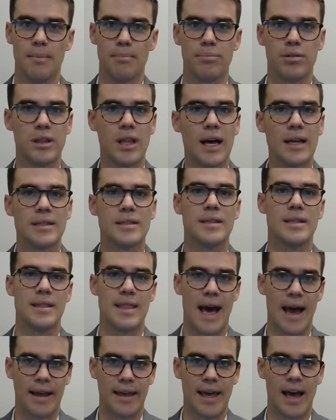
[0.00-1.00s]
plus
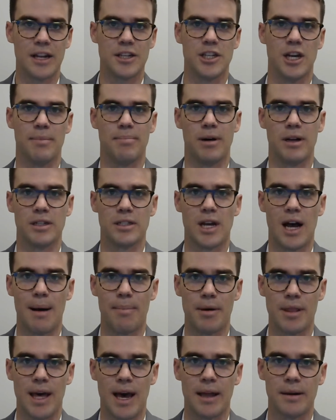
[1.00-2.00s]
that catch up on
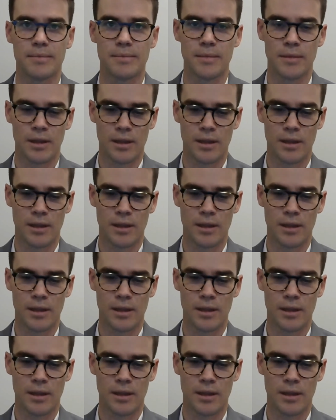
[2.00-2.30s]
top of that.